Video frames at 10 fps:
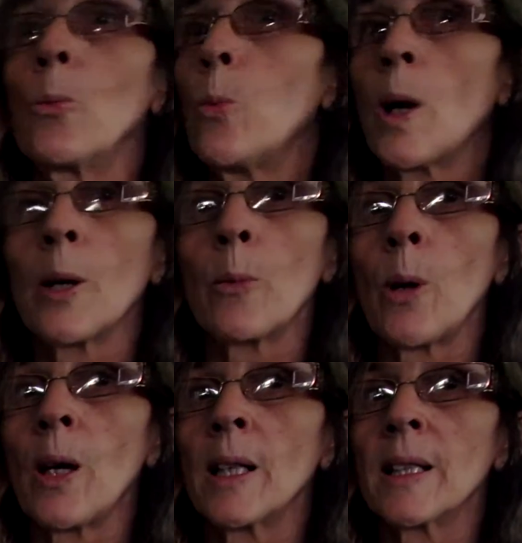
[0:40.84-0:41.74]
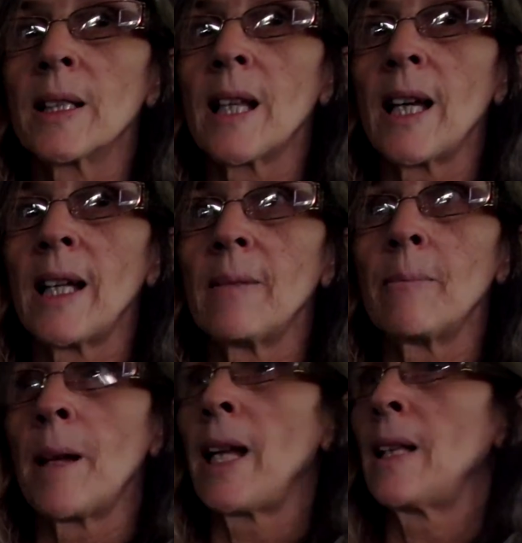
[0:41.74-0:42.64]
what it was that
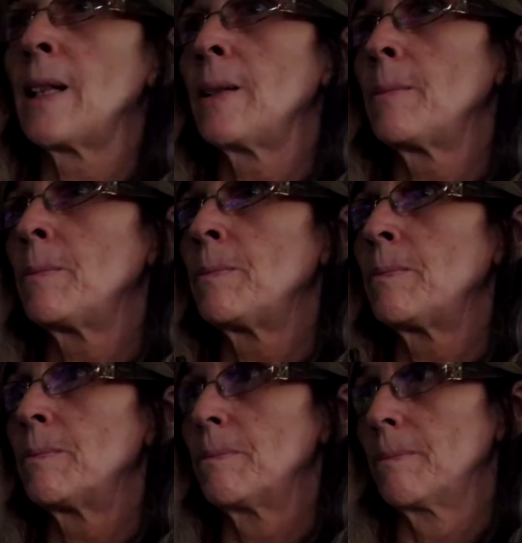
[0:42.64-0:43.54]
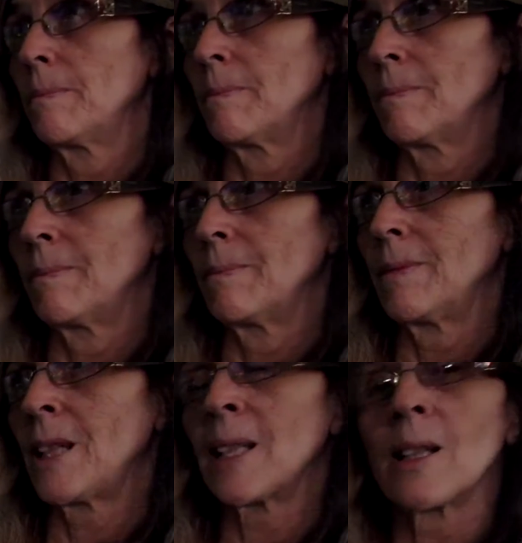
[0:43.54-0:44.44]
made them
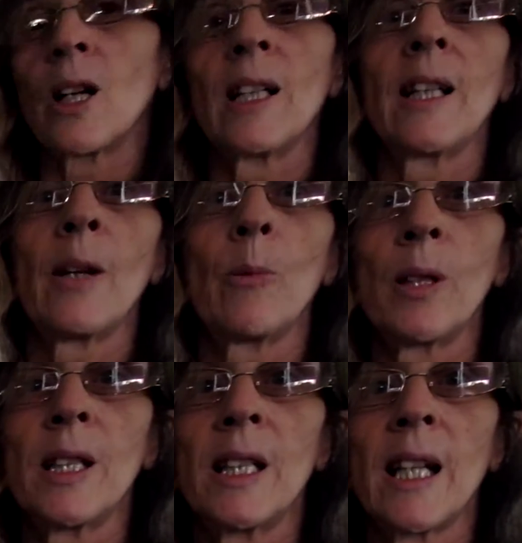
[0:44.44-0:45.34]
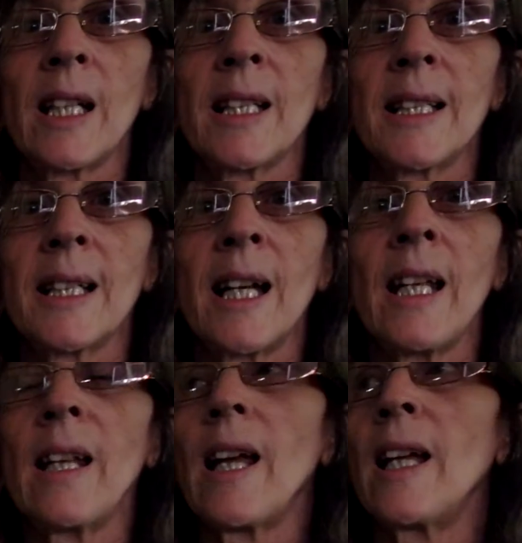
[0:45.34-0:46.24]
decide they wanted to get a
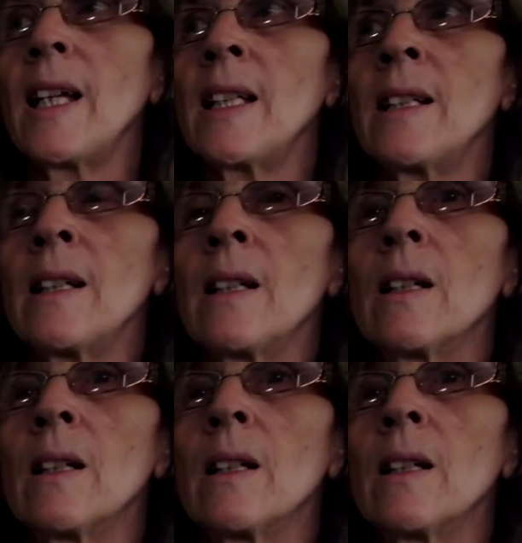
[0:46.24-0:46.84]
snake and